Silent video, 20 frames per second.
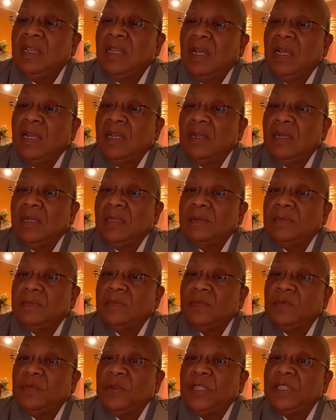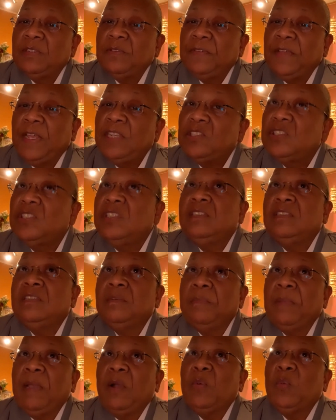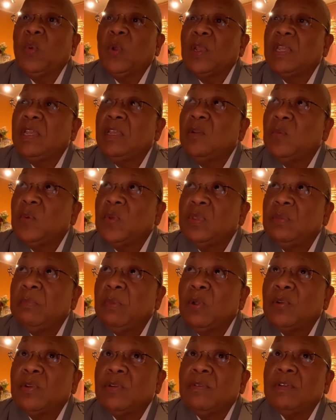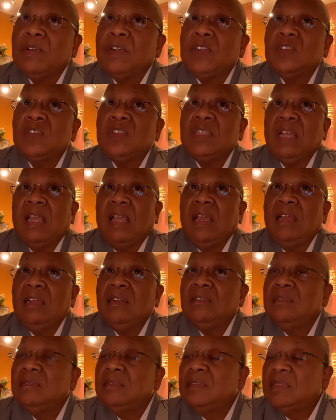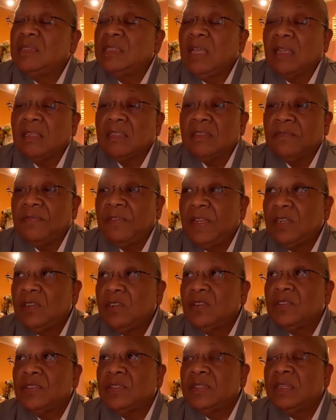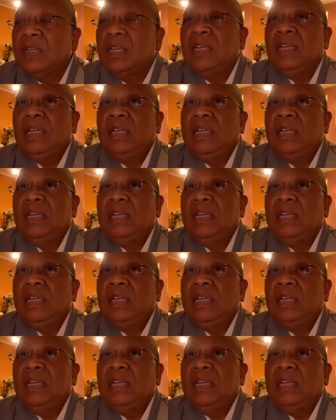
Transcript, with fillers: um, reservations about working with murderers and sex offenders.